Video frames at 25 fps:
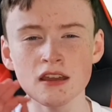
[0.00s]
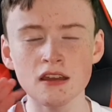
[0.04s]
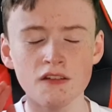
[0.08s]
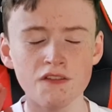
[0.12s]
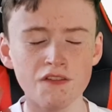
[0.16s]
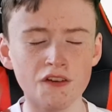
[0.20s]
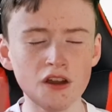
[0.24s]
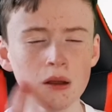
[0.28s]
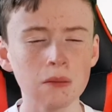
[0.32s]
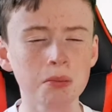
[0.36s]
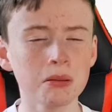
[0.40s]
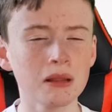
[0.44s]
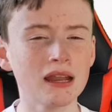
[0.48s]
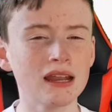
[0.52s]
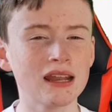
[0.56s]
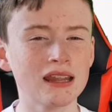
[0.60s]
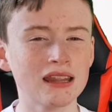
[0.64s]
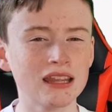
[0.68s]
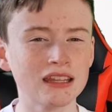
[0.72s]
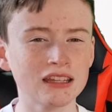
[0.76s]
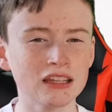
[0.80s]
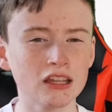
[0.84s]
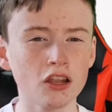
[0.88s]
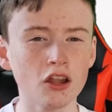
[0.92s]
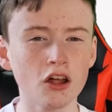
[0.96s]
Fair play to
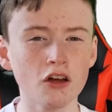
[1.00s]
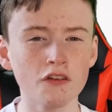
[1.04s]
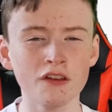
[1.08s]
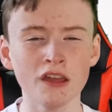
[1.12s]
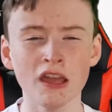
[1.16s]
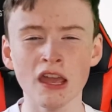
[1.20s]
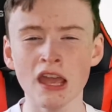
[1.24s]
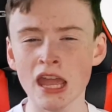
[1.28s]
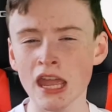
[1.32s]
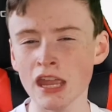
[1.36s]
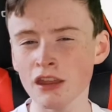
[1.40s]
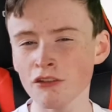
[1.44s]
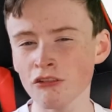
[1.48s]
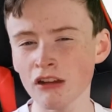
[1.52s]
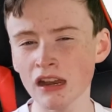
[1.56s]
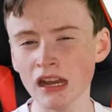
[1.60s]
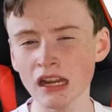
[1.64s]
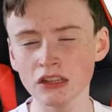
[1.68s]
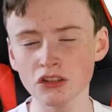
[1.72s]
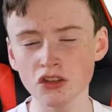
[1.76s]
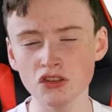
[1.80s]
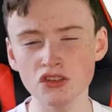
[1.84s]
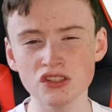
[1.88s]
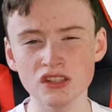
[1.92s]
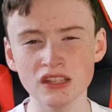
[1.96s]
Lindelof. He really
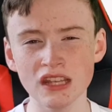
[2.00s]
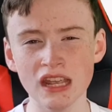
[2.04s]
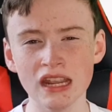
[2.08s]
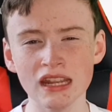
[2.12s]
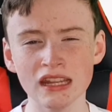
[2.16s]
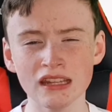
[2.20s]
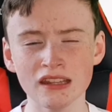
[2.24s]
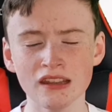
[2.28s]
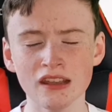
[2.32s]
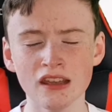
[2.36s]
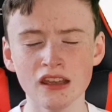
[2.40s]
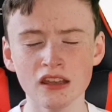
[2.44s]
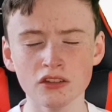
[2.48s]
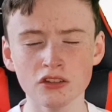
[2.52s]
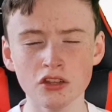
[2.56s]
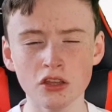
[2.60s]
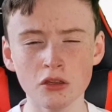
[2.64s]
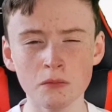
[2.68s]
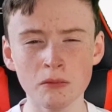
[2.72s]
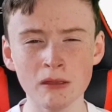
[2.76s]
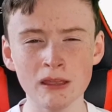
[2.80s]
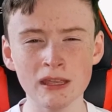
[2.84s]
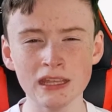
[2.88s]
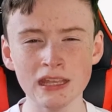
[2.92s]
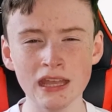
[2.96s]
does need to
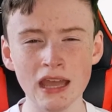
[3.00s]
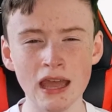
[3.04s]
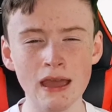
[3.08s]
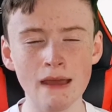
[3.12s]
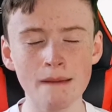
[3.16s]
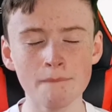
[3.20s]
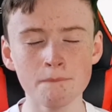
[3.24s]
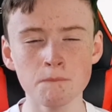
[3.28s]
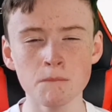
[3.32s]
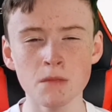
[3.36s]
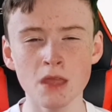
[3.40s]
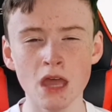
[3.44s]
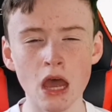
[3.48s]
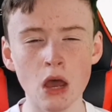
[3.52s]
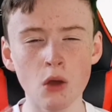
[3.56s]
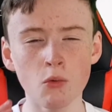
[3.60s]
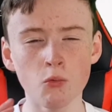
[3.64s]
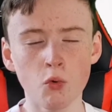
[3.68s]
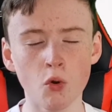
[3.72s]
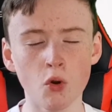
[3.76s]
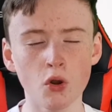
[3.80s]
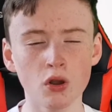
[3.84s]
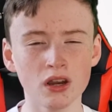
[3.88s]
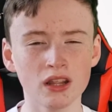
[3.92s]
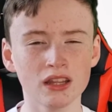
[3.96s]
be um
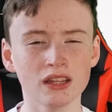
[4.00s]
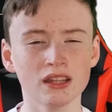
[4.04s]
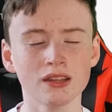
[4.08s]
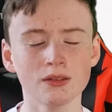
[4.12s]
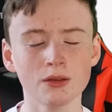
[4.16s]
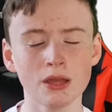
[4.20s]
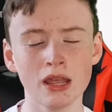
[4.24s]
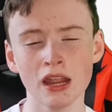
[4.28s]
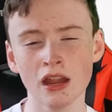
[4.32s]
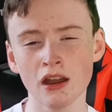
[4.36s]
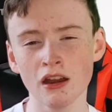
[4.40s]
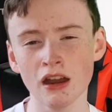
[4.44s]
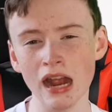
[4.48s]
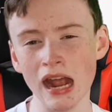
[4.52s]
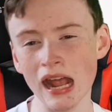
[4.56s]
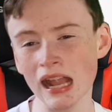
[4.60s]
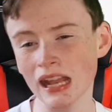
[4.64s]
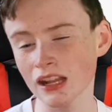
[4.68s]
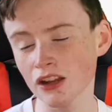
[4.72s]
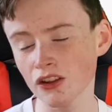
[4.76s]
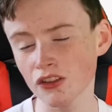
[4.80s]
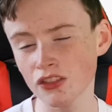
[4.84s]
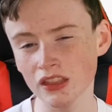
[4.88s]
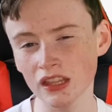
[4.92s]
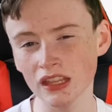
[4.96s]
awarded here. I
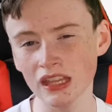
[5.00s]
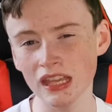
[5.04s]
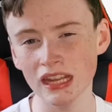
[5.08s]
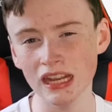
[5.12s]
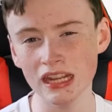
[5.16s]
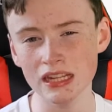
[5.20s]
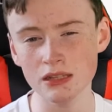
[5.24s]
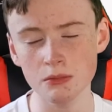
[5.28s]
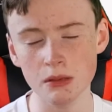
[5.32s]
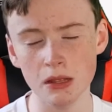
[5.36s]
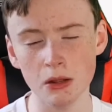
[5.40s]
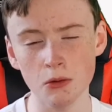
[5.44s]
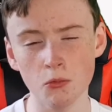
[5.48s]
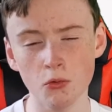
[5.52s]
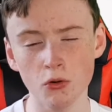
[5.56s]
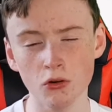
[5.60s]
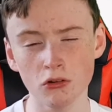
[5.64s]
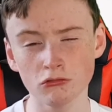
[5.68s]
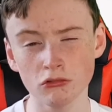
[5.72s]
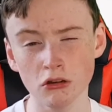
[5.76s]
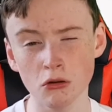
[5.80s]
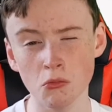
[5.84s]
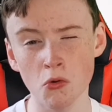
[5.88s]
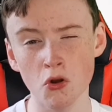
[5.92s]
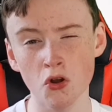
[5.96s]
do think he needs to be
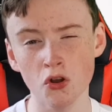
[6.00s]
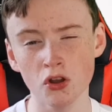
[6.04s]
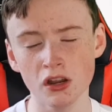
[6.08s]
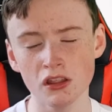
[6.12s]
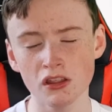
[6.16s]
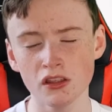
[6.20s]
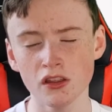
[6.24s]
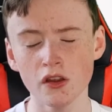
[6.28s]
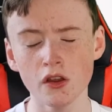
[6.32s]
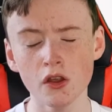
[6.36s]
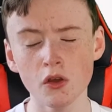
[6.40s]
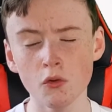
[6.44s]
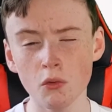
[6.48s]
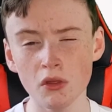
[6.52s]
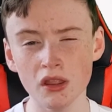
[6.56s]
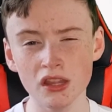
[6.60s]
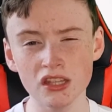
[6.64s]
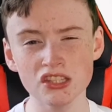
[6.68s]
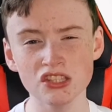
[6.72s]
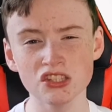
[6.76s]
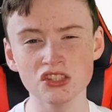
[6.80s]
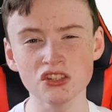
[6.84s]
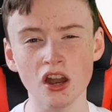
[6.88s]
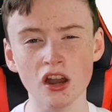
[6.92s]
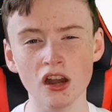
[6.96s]
rewarded with a
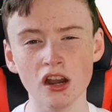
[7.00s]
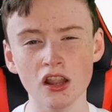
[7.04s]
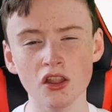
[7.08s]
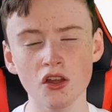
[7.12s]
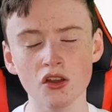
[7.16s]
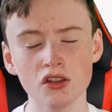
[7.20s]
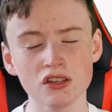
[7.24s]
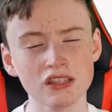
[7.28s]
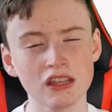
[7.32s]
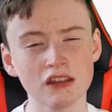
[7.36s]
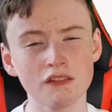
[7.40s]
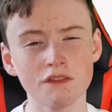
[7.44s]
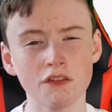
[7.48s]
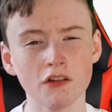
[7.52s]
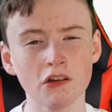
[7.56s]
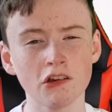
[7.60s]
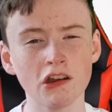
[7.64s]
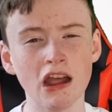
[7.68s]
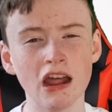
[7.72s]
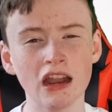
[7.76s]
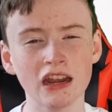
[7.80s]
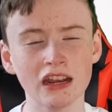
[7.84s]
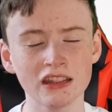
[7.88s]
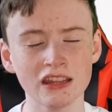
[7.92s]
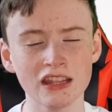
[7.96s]
start alongside
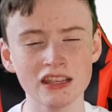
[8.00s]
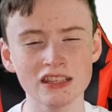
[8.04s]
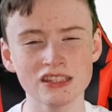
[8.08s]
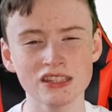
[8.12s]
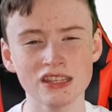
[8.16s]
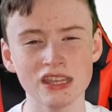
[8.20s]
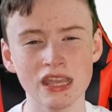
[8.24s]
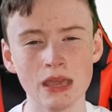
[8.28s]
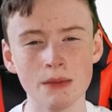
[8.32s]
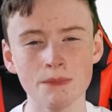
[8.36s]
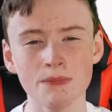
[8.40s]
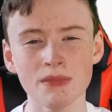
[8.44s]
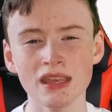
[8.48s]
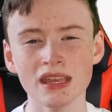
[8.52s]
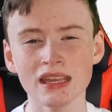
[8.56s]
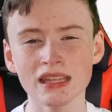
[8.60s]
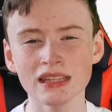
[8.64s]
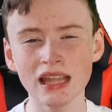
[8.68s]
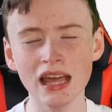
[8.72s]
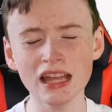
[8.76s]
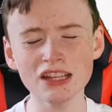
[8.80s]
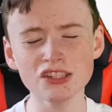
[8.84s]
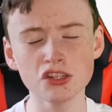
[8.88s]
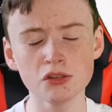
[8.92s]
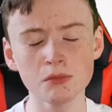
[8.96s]
Varane in this game.
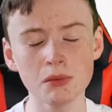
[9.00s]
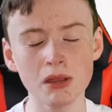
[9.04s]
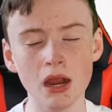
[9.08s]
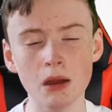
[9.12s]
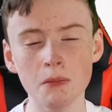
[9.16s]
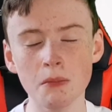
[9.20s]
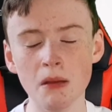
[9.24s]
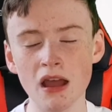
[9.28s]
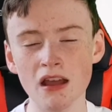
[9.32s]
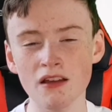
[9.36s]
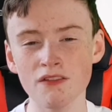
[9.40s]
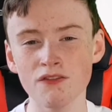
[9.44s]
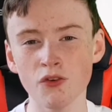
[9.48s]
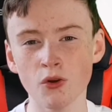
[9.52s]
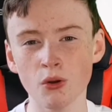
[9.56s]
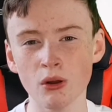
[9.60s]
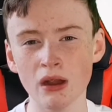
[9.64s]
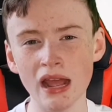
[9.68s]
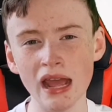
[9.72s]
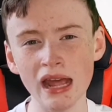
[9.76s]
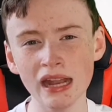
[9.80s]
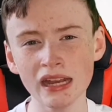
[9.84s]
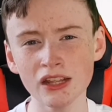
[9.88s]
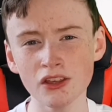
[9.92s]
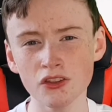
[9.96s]
That should be our back four.
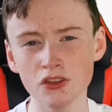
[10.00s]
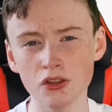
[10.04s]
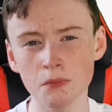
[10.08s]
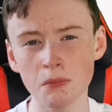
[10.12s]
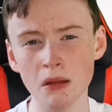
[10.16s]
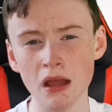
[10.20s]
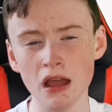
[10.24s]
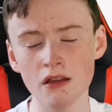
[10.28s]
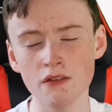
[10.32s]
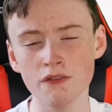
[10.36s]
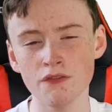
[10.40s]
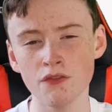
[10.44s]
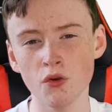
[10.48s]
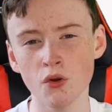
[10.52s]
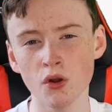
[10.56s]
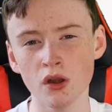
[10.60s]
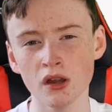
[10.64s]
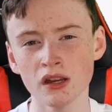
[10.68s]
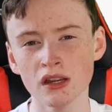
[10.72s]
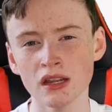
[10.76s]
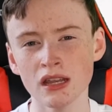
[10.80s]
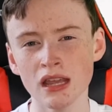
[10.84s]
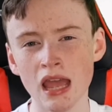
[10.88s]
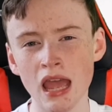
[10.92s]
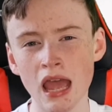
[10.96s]
Any other back four,
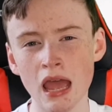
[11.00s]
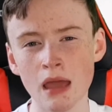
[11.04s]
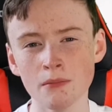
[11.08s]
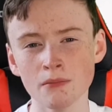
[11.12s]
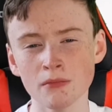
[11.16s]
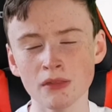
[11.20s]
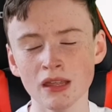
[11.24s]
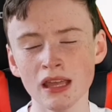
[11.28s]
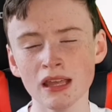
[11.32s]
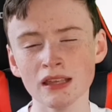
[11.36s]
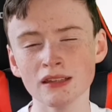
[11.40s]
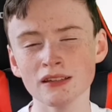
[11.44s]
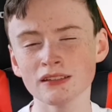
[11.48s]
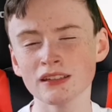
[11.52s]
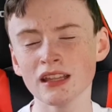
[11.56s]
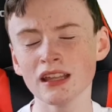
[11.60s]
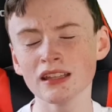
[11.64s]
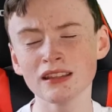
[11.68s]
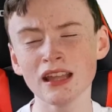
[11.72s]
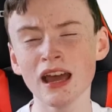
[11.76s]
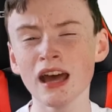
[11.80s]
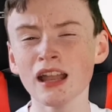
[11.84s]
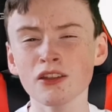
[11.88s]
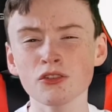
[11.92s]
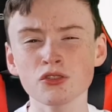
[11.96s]
um, eh, that
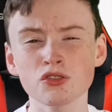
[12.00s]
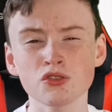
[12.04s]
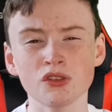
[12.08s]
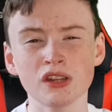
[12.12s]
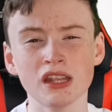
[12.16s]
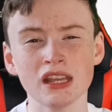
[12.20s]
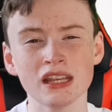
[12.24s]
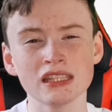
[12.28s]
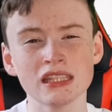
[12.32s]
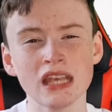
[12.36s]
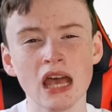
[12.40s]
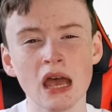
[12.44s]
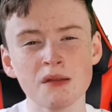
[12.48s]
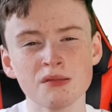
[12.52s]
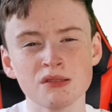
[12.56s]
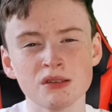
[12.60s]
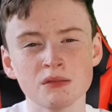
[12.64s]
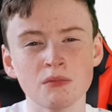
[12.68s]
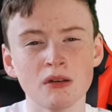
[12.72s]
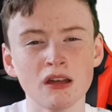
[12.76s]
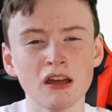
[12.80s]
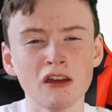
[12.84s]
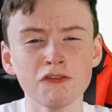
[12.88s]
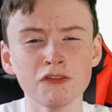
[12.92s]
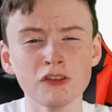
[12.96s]
that was only exception.
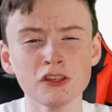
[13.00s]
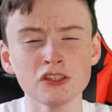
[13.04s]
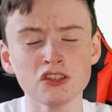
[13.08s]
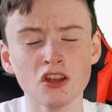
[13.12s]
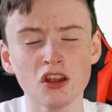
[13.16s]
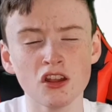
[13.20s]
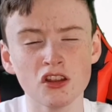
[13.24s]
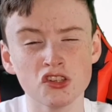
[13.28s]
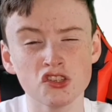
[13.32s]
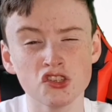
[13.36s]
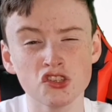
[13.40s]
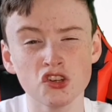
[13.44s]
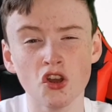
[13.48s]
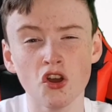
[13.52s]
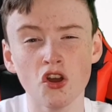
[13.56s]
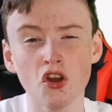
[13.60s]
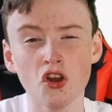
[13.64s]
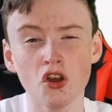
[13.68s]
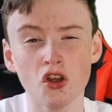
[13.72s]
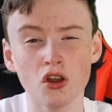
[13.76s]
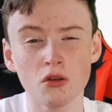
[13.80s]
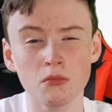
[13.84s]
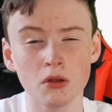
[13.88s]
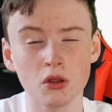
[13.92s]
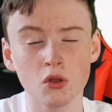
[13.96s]
But if you start
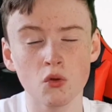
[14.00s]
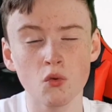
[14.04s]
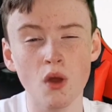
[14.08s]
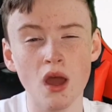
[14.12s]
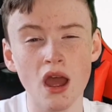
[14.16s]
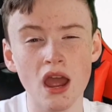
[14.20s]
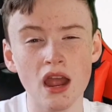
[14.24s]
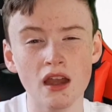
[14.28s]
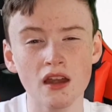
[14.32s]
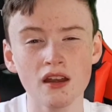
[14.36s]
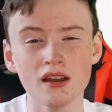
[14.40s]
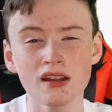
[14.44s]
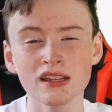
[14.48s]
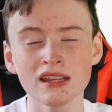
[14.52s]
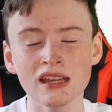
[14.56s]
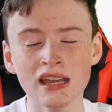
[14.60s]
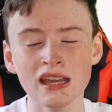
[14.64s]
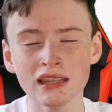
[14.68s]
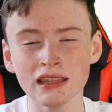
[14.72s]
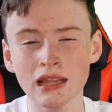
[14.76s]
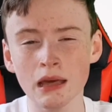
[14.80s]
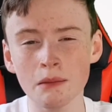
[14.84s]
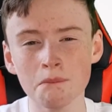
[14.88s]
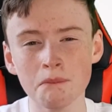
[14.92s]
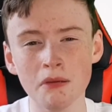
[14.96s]
Shaw or Maguire
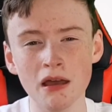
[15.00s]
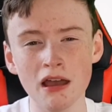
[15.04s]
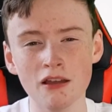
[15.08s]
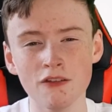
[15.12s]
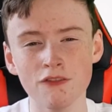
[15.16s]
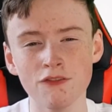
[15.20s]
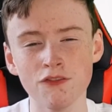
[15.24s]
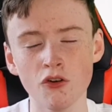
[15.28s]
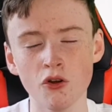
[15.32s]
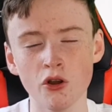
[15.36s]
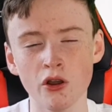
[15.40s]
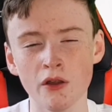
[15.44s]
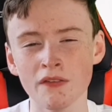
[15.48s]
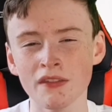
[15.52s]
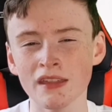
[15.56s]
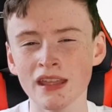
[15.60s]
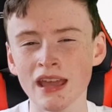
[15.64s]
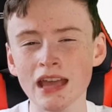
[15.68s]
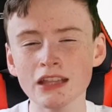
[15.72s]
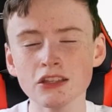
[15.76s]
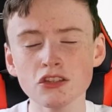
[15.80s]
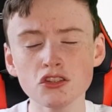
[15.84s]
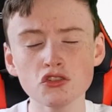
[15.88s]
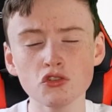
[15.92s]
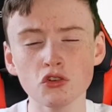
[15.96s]
in that back four,
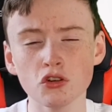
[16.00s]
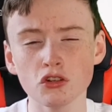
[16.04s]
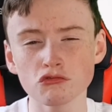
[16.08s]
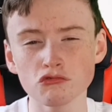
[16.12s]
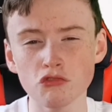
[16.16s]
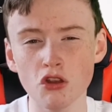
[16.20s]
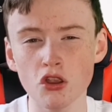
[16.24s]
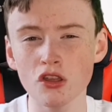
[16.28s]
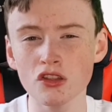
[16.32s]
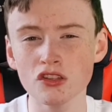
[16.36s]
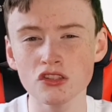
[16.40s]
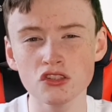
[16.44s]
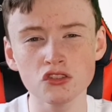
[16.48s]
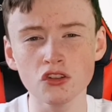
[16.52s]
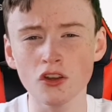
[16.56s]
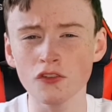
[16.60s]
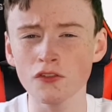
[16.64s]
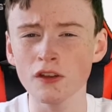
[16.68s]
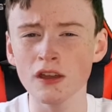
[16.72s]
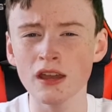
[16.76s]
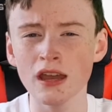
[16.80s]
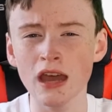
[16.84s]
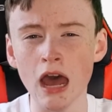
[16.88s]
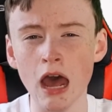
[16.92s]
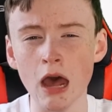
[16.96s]
it's just gonna ruin stuff.
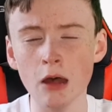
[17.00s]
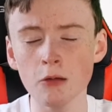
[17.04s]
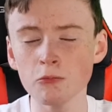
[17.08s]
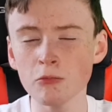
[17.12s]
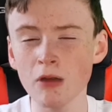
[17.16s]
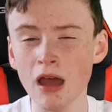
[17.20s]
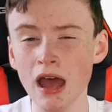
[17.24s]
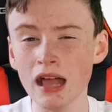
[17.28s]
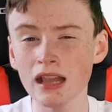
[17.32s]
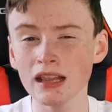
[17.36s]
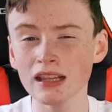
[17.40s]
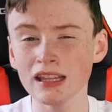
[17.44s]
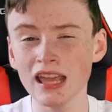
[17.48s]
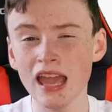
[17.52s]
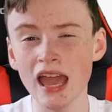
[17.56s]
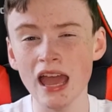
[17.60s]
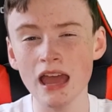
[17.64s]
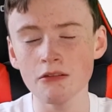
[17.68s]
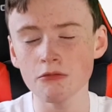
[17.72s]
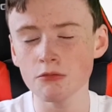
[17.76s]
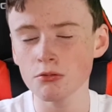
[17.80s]
And well, yeah,